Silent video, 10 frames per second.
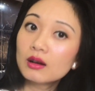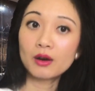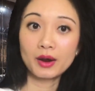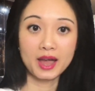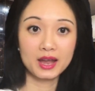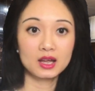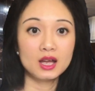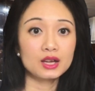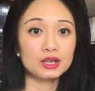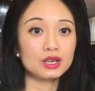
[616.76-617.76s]
okay?
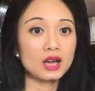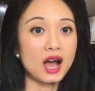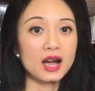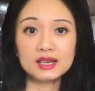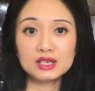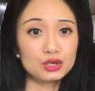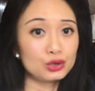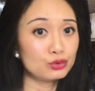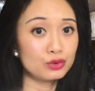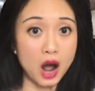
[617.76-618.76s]
I
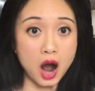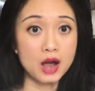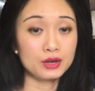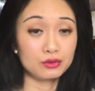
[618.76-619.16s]
do not,